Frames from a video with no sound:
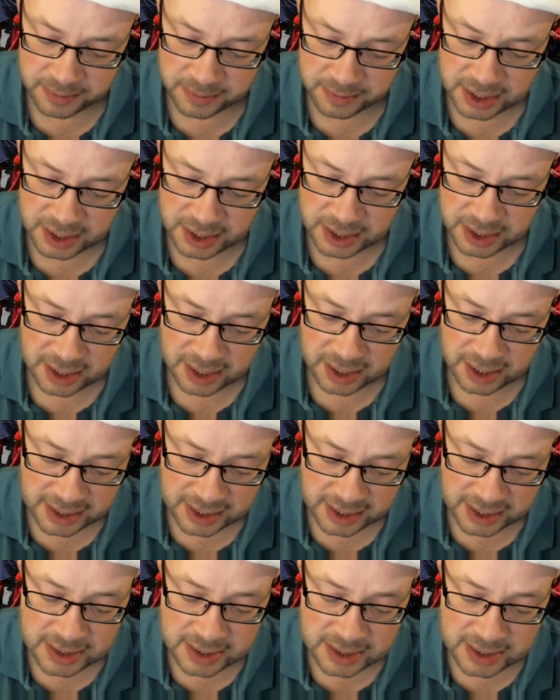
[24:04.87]
These are
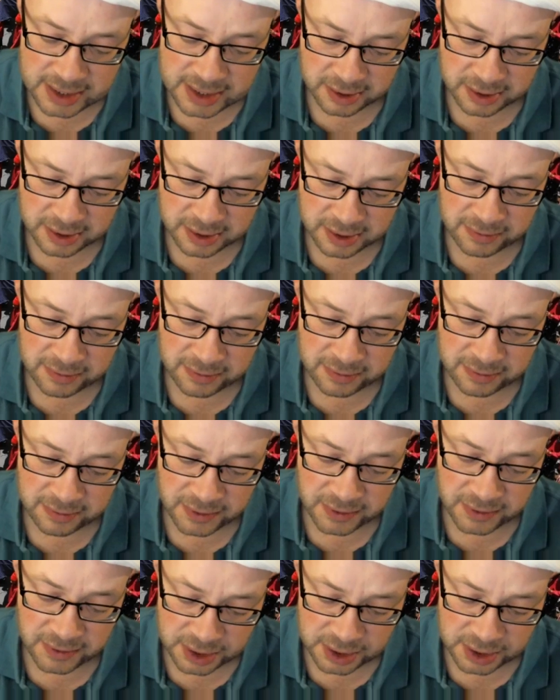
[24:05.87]
the
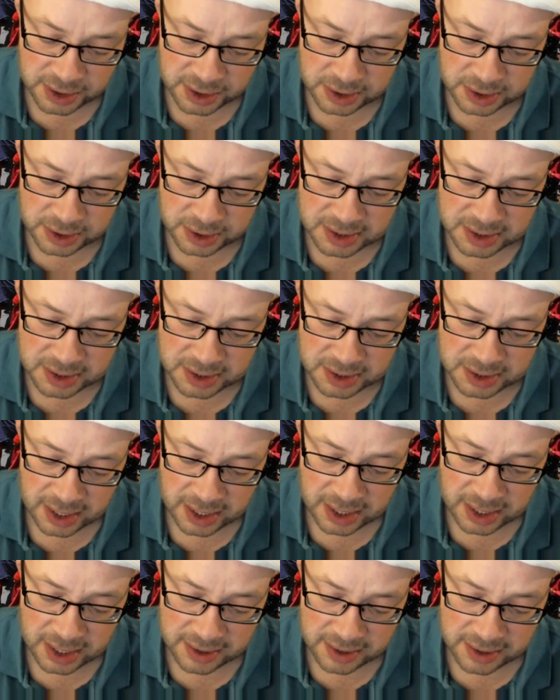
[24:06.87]
derivations
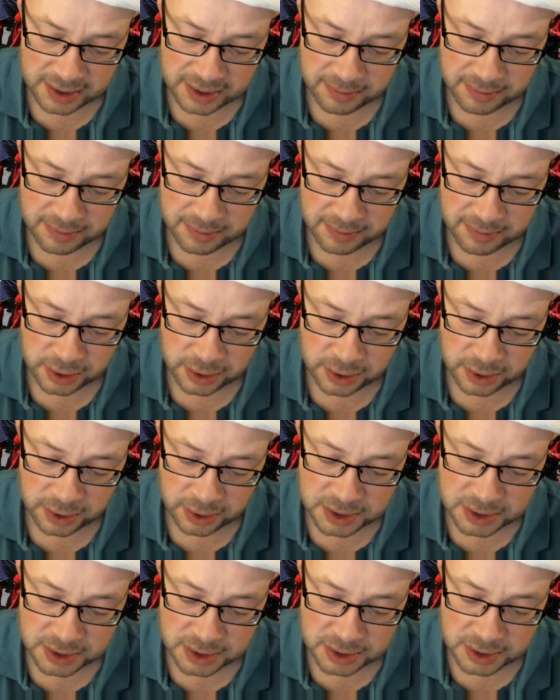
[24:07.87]
that those
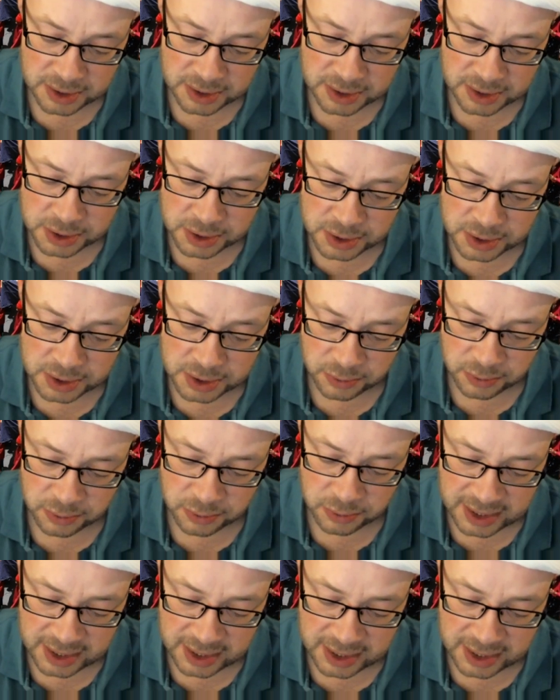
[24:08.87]
opposed to Mawlid
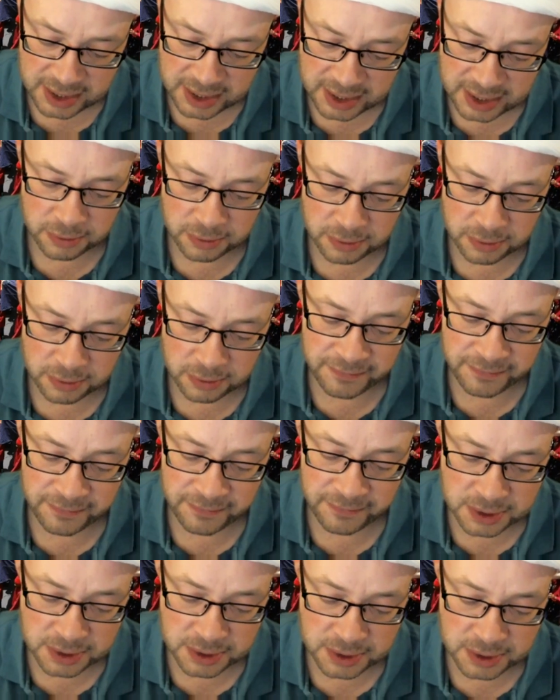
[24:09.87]
call false
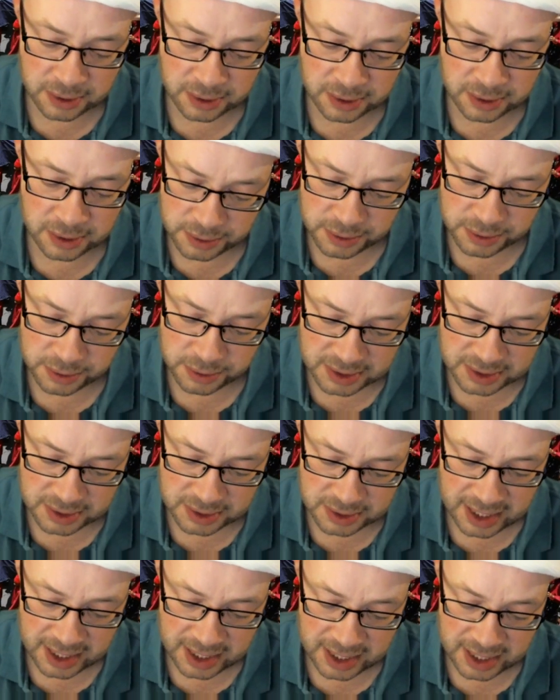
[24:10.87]
conclusions and
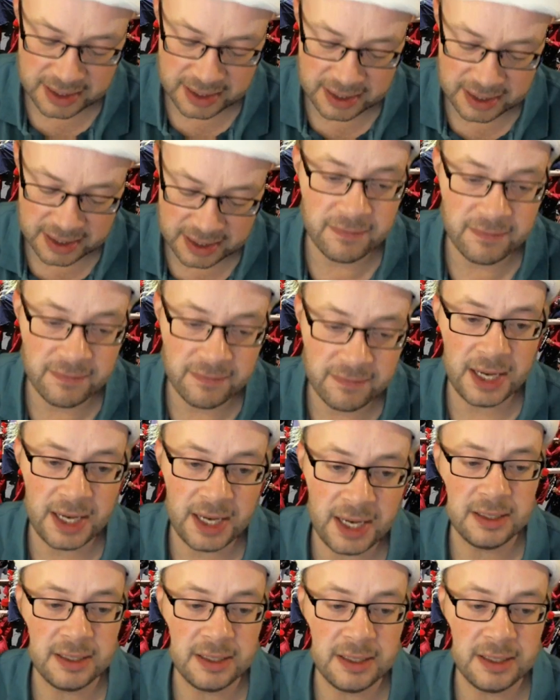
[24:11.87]
invalid
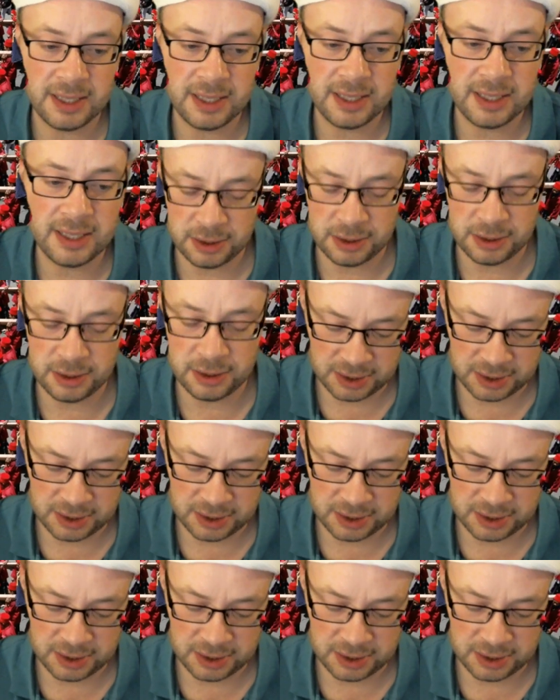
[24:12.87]
analogies.